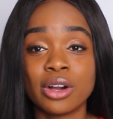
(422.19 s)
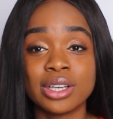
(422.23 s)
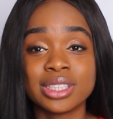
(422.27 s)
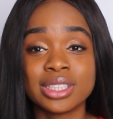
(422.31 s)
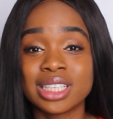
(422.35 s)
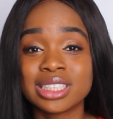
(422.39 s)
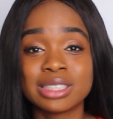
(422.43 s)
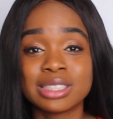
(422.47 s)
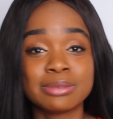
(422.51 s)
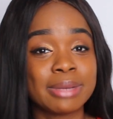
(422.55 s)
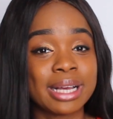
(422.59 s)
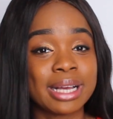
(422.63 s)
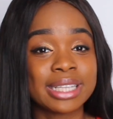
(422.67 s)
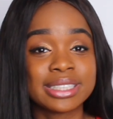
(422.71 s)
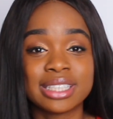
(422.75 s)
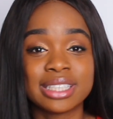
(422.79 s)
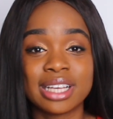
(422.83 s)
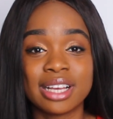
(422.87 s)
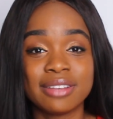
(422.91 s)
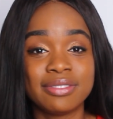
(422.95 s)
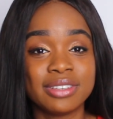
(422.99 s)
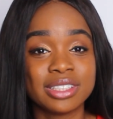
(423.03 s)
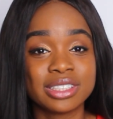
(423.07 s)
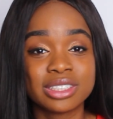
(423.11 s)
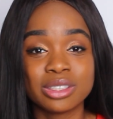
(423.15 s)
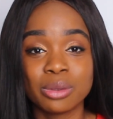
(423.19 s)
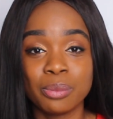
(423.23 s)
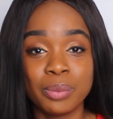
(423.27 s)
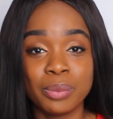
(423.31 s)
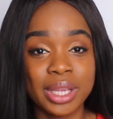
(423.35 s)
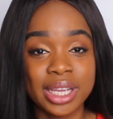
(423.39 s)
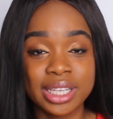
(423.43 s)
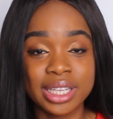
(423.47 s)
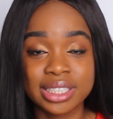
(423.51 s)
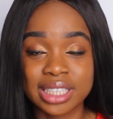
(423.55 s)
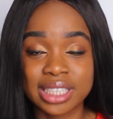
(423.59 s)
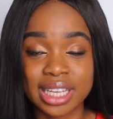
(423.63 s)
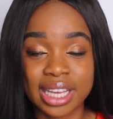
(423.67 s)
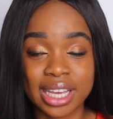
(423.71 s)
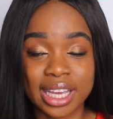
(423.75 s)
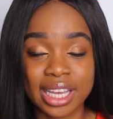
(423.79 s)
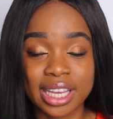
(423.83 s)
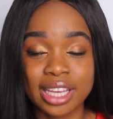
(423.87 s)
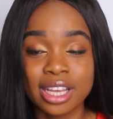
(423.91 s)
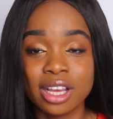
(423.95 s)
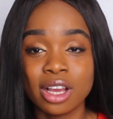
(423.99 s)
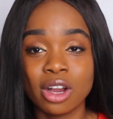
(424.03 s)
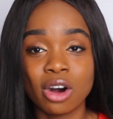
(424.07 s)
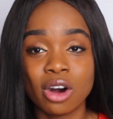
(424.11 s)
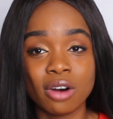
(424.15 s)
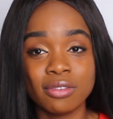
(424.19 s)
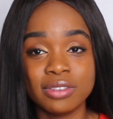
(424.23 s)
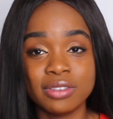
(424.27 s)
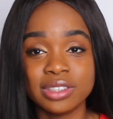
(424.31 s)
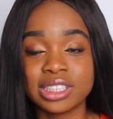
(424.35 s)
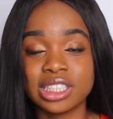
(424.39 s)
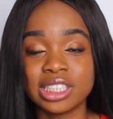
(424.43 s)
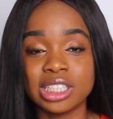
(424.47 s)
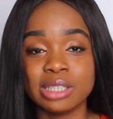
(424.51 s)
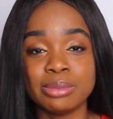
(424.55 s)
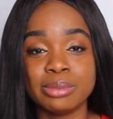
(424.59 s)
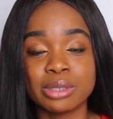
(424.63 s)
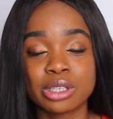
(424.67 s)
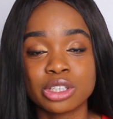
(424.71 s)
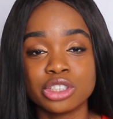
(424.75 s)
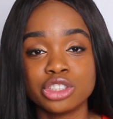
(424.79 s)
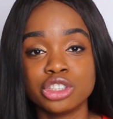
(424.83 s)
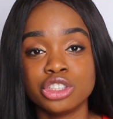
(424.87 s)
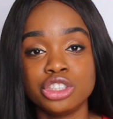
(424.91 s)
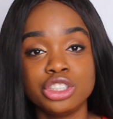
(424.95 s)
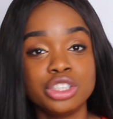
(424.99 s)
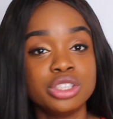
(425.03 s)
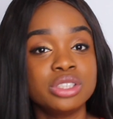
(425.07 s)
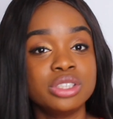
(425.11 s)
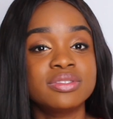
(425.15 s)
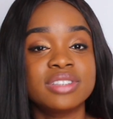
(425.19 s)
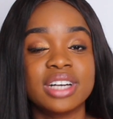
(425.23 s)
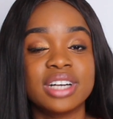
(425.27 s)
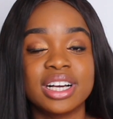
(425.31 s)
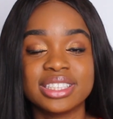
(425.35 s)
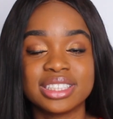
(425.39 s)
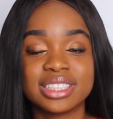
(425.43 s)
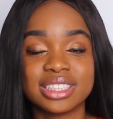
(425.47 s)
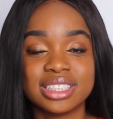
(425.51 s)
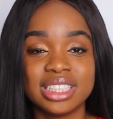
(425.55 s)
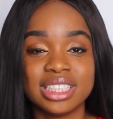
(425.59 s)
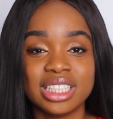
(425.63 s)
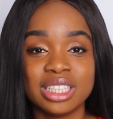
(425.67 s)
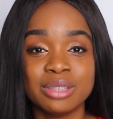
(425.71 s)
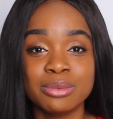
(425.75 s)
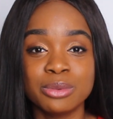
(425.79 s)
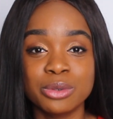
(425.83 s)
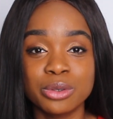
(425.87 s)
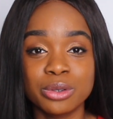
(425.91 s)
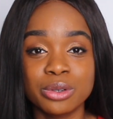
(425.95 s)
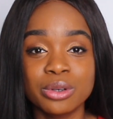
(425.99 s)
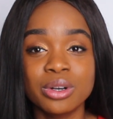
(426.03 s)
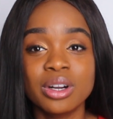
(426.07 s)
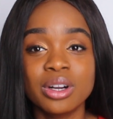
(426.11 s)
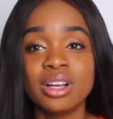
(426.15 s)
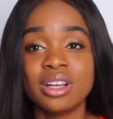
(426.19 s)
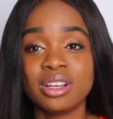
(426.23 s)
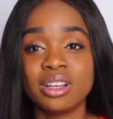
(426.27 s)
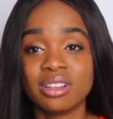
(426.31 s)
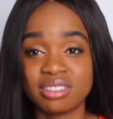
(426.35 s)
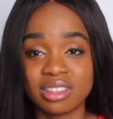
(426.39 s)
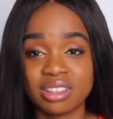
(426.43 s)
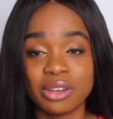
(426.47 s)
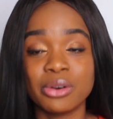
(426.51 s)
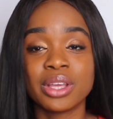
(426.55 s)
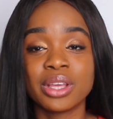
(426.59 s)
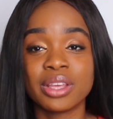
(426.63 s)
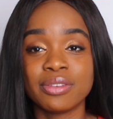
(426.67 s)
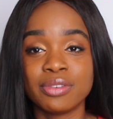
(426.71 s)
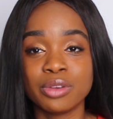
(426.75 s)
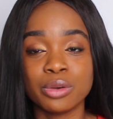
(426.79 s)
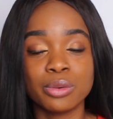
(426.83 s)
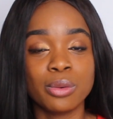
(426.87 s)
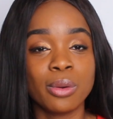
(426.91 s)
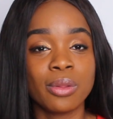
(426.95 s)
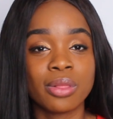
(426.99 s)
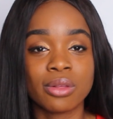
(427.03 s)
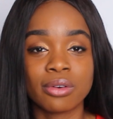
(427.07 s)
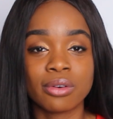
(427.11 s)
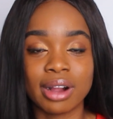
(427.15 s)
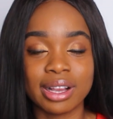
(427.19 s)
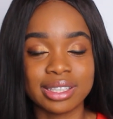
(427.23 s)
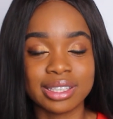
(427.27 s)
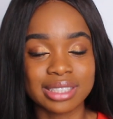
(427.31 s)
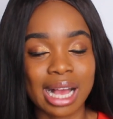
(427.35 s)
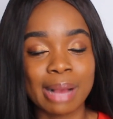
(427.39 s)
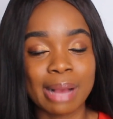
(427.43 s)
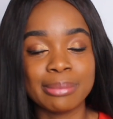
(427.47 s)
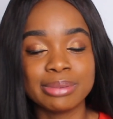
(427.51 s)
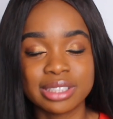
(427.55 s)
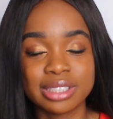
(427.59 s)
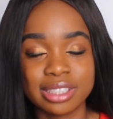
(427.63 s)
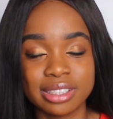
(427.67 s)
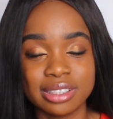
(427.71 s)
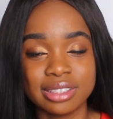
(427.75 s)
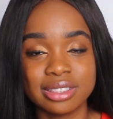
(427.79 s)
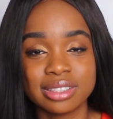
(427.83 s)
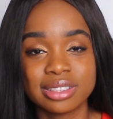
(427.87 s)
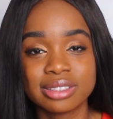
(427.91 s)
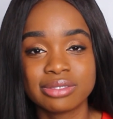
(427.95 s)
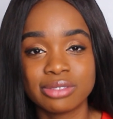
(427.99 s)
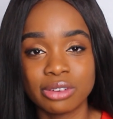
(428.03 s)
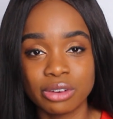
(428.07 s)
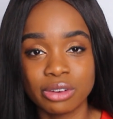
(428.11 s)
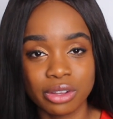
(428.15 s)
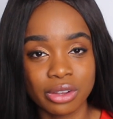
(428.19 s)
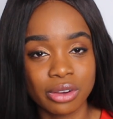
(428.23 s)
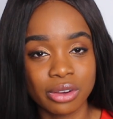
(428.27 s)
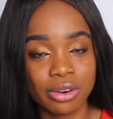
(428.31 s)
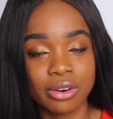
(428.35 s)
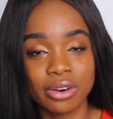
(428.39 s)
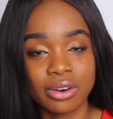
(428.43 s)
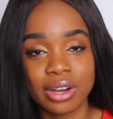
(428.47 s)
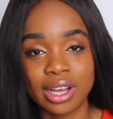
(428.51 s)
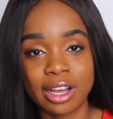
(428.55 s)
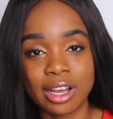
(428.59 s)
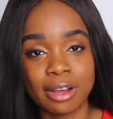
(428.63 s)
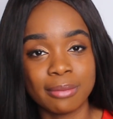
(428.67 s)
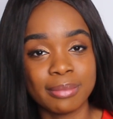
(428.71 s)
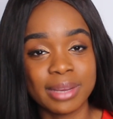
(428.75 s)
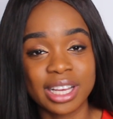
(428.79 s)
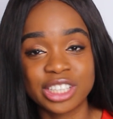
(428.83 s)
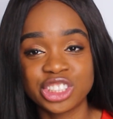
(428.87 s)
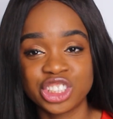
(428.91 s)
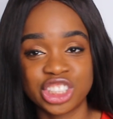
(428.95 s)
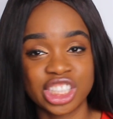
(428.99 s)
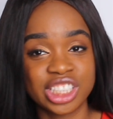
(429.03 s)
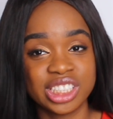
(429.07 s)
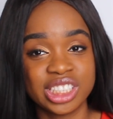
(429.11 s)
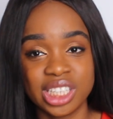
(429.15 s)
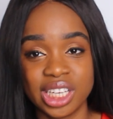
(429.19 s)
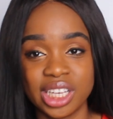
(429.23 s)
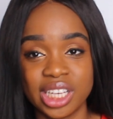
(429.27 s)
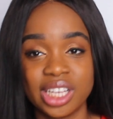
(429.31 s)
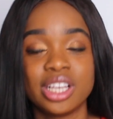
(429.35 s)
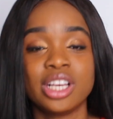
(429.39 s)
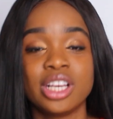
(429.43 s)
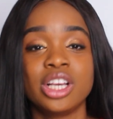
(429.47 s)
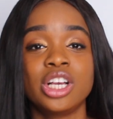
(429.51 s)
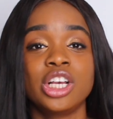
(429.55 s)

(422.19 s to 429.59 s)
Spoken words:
It doesn't matter if it's a weekday, obviously, because your university they'll give you authorised absence for your SJT.